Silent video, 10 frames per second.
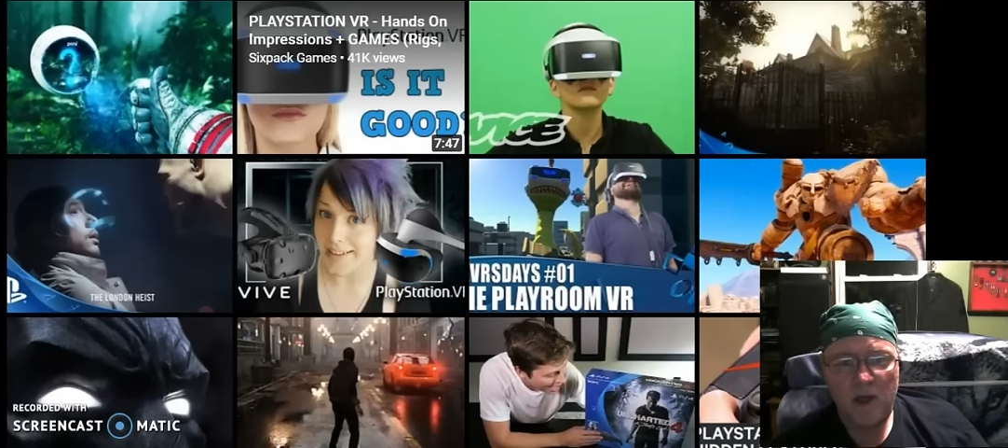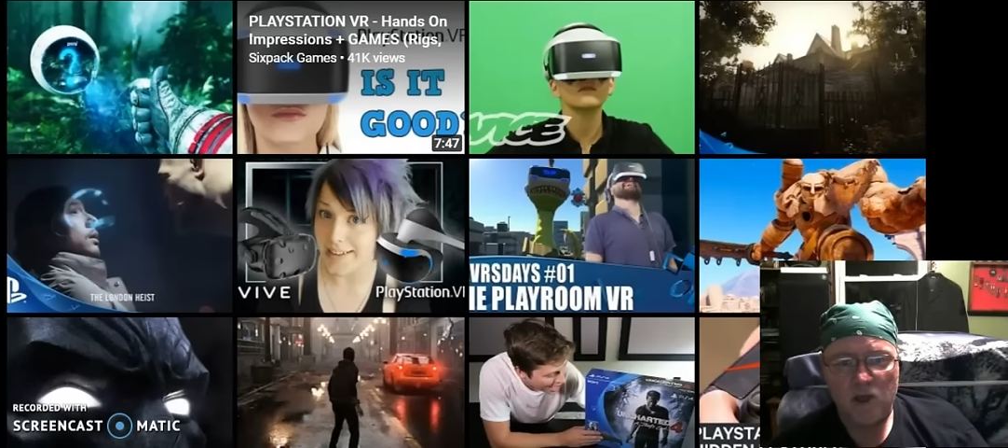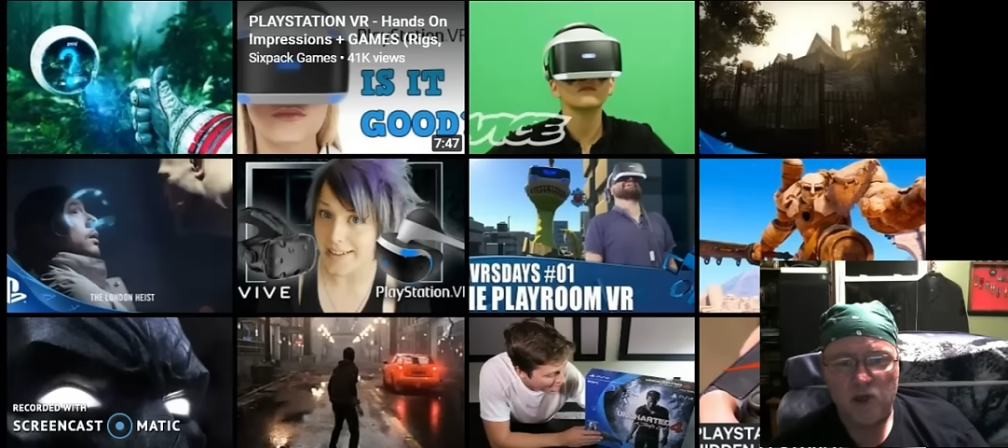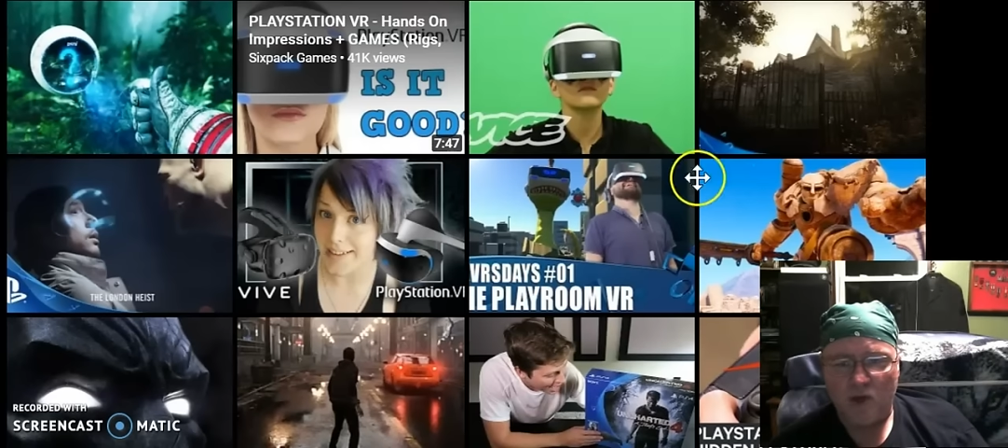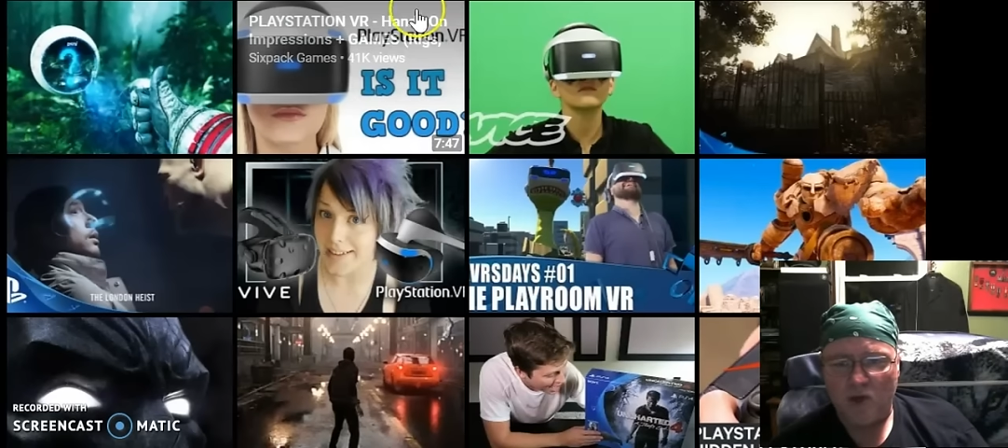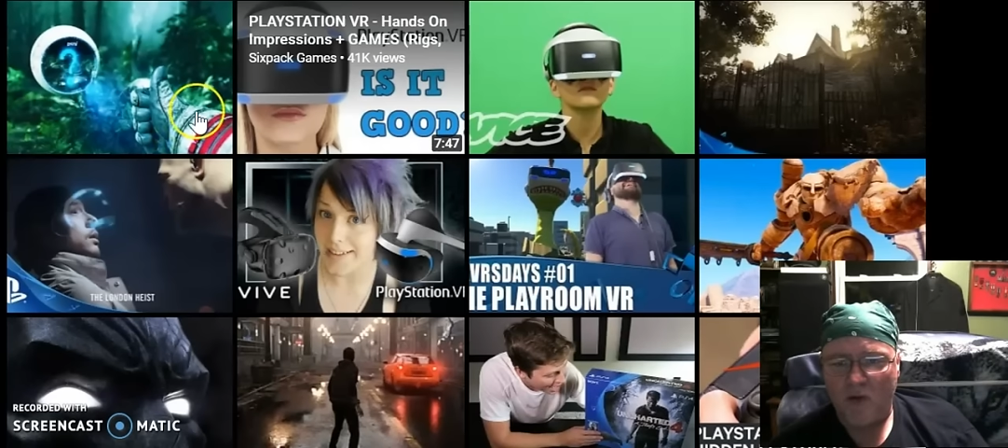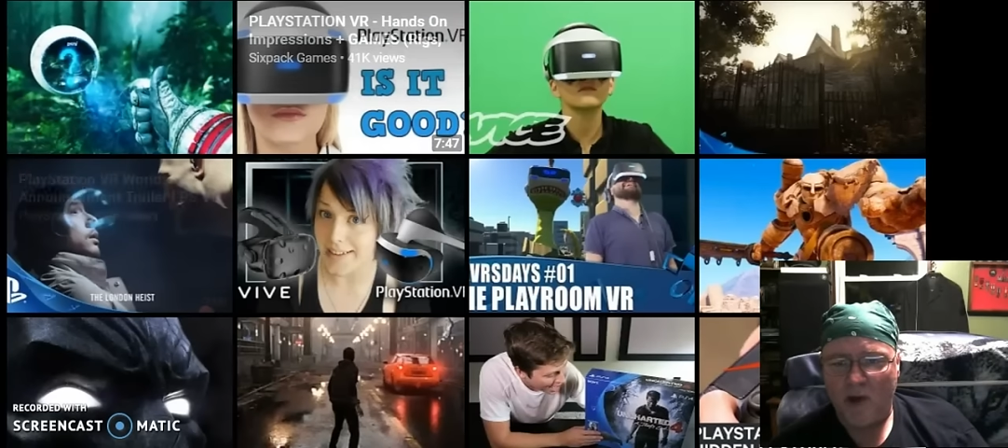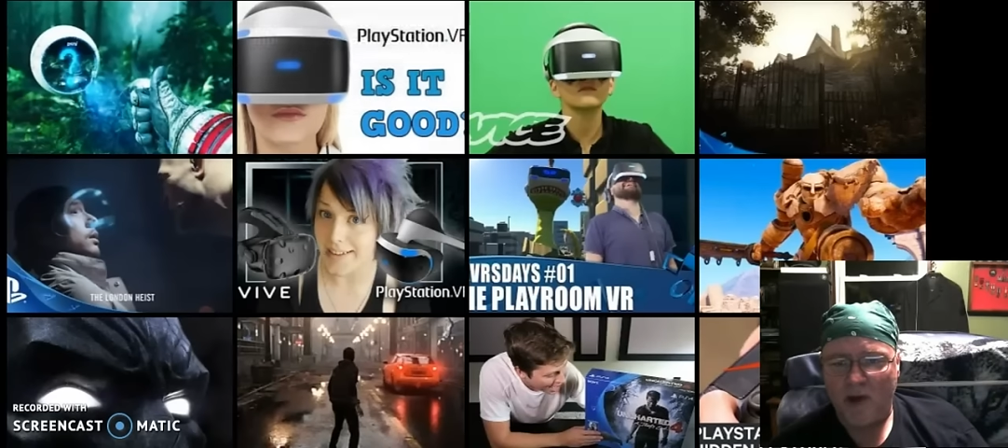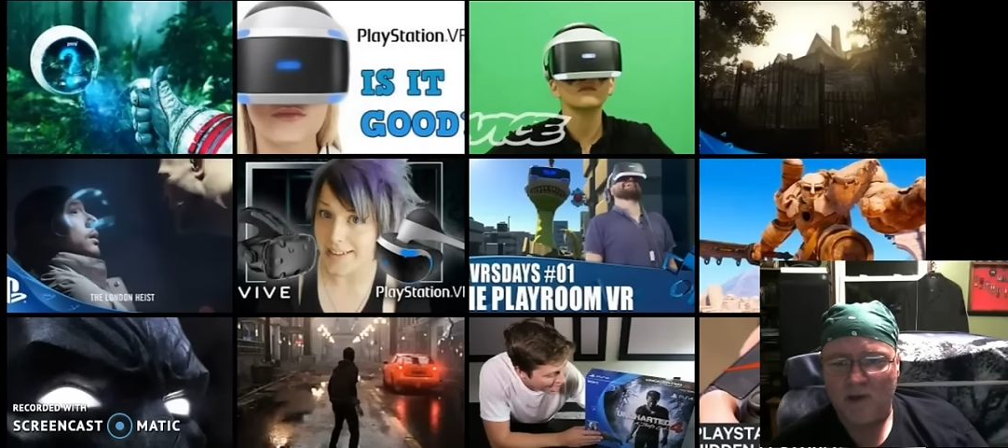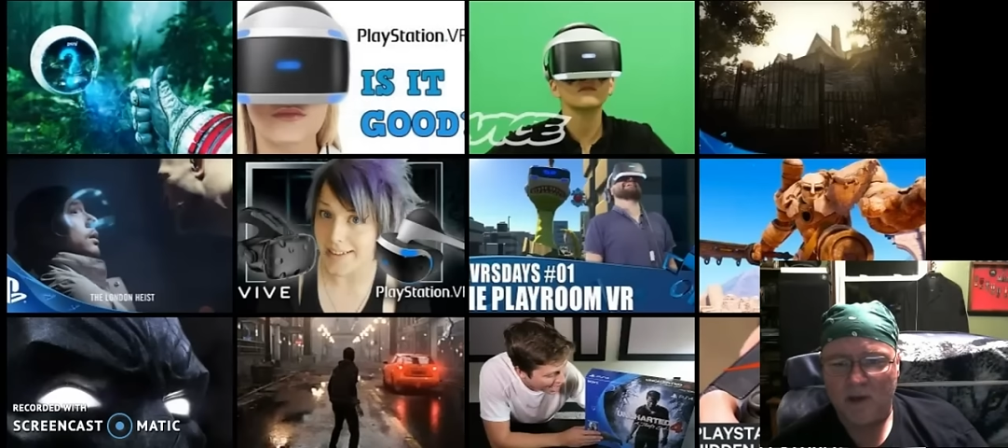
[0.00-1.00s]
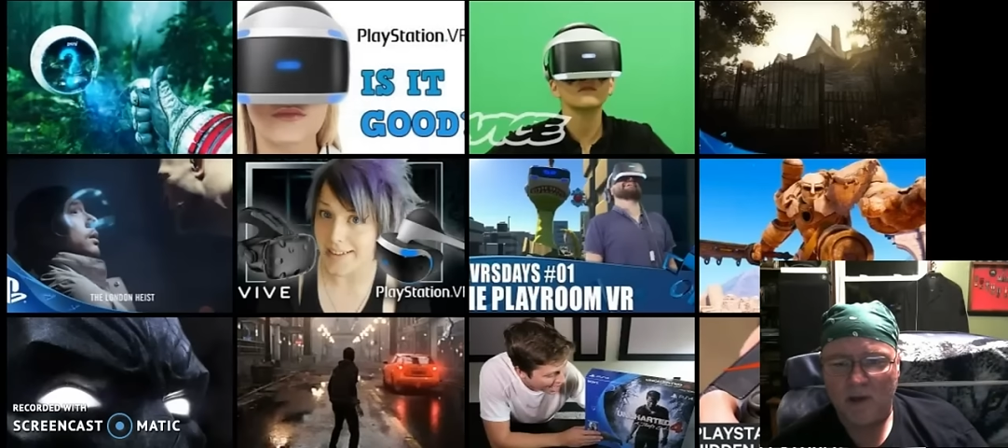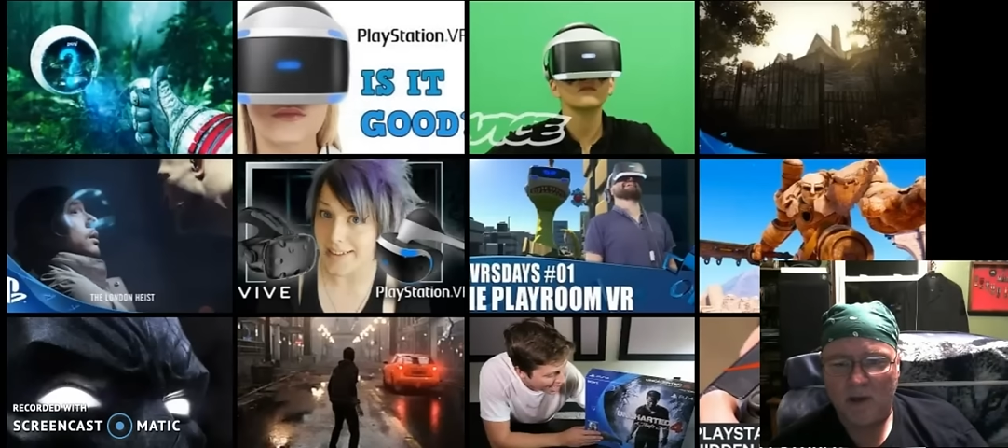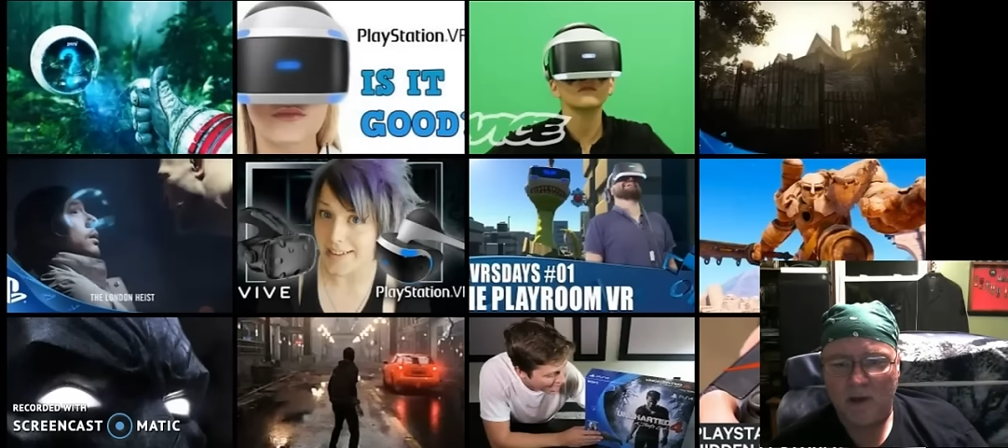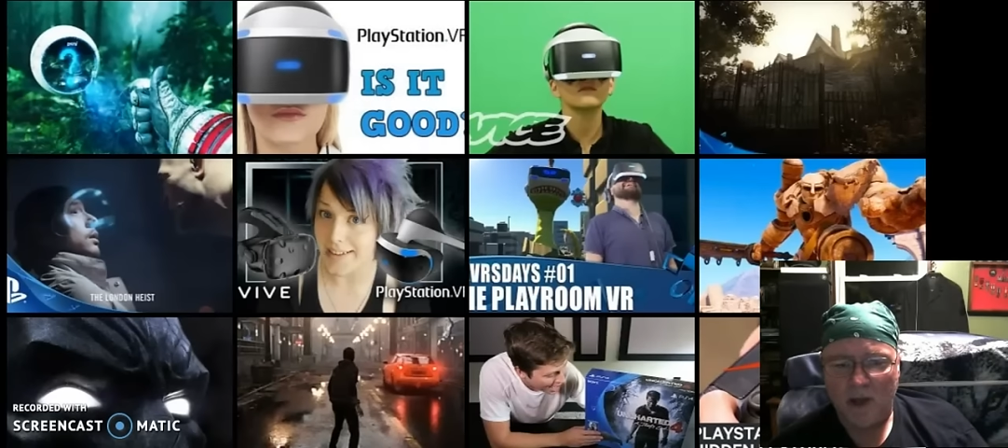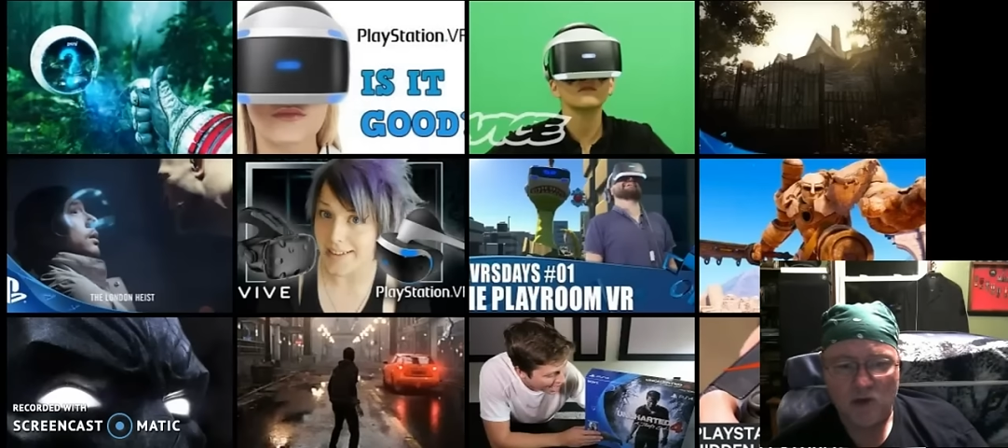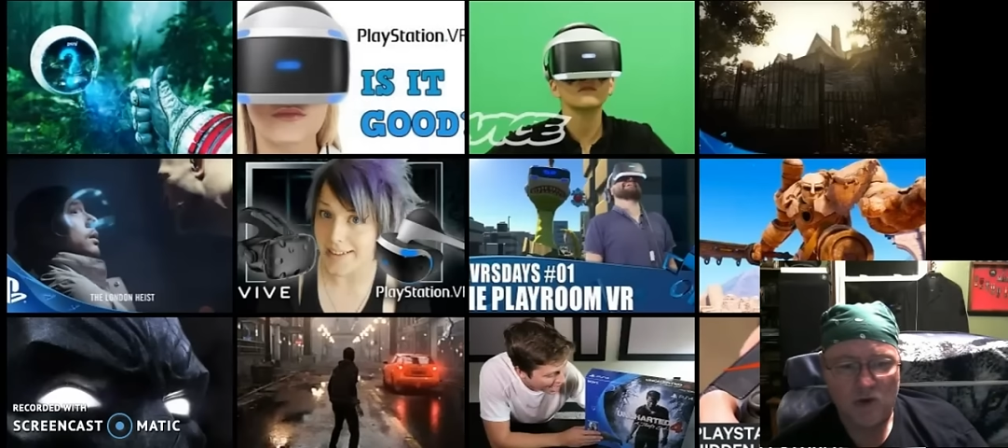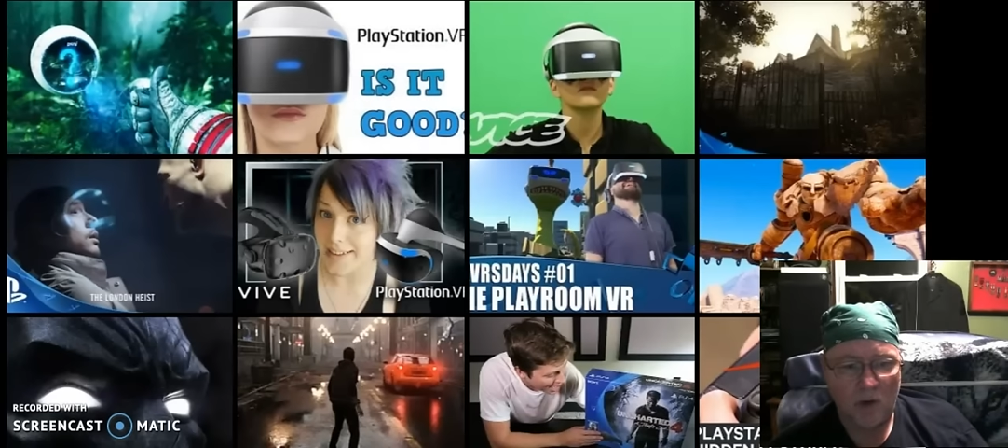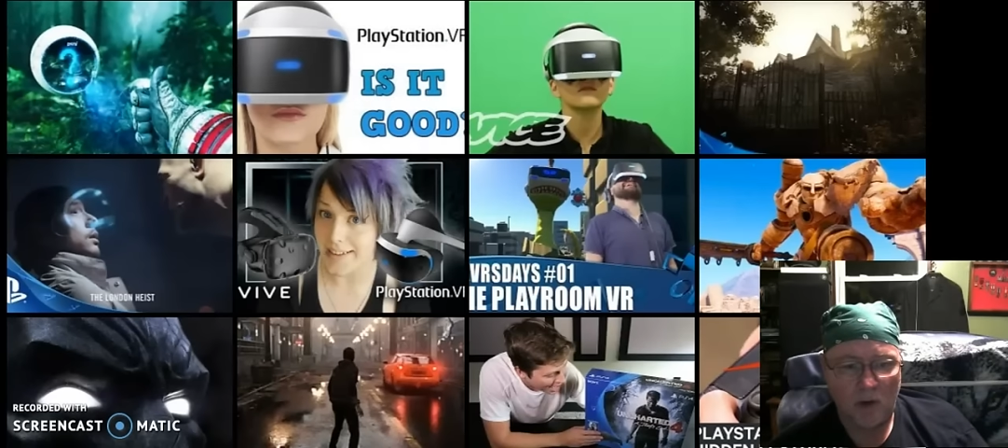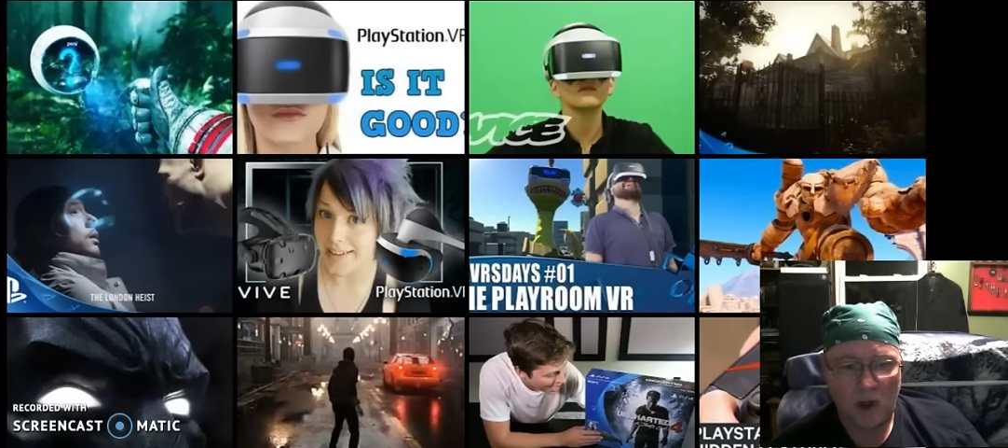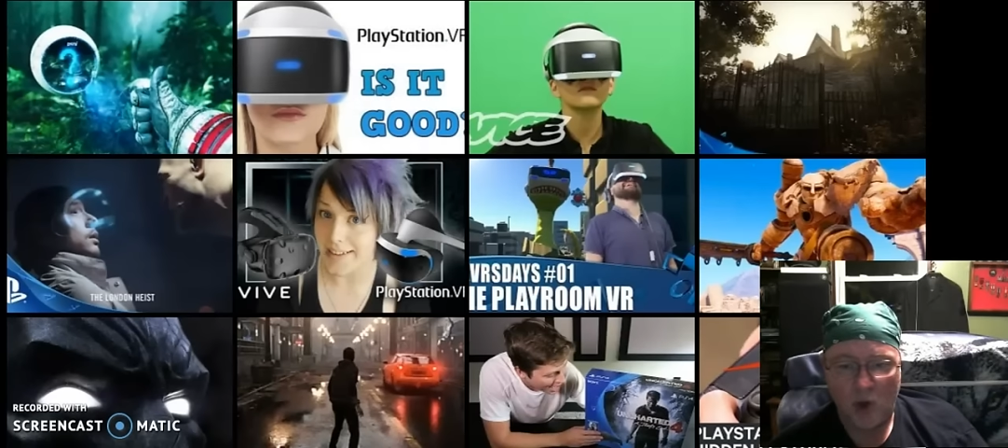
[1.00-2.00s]
Jesus Christ is your
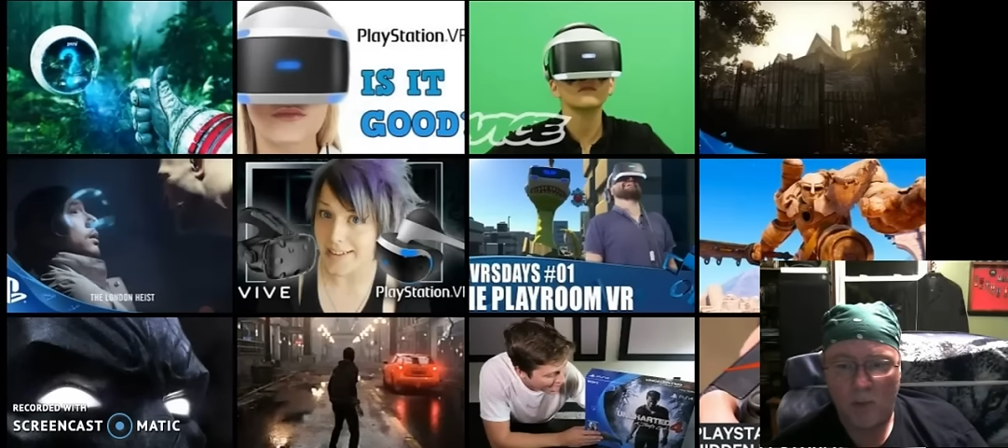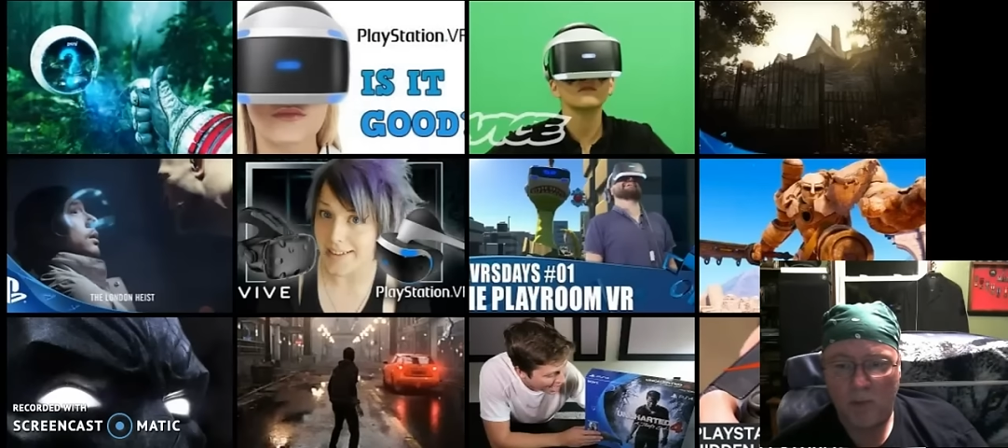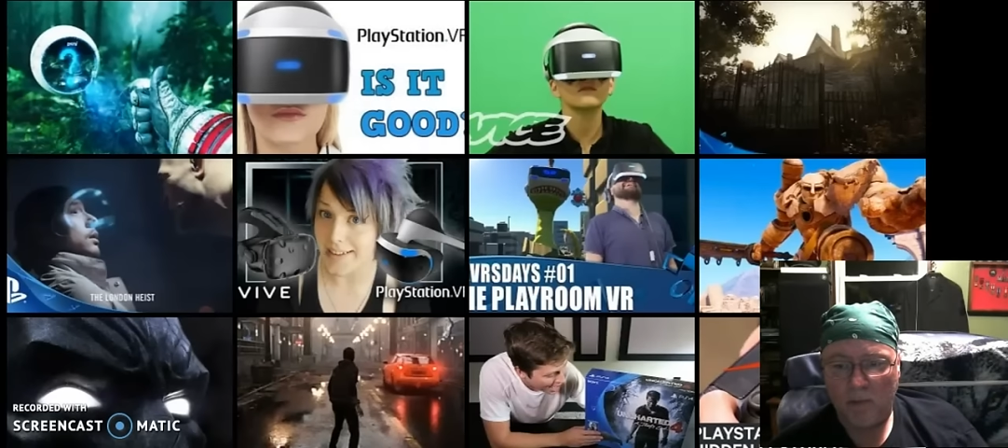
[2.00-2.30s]
only hope.